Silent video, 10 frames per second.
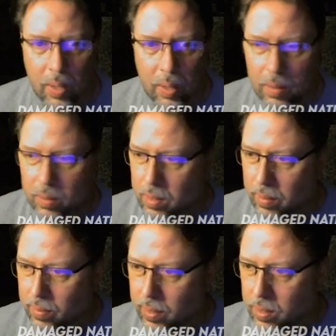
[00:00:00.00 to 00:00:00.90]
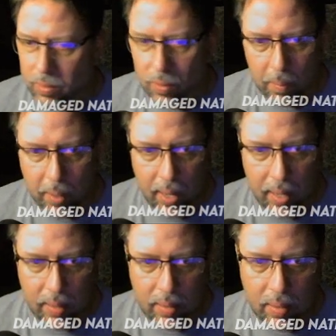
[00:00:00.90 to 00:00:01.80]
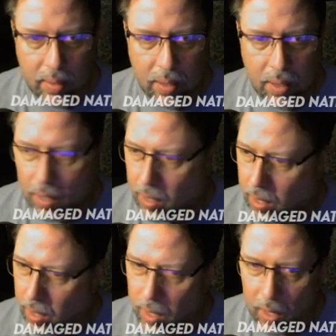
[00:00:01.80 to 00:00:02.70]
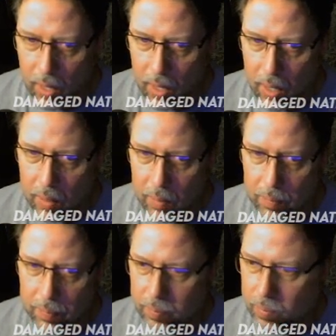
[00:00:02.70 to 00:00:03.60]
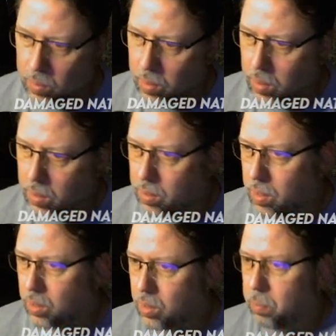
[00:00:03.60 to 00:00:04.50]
defense from that. I'm going to start to build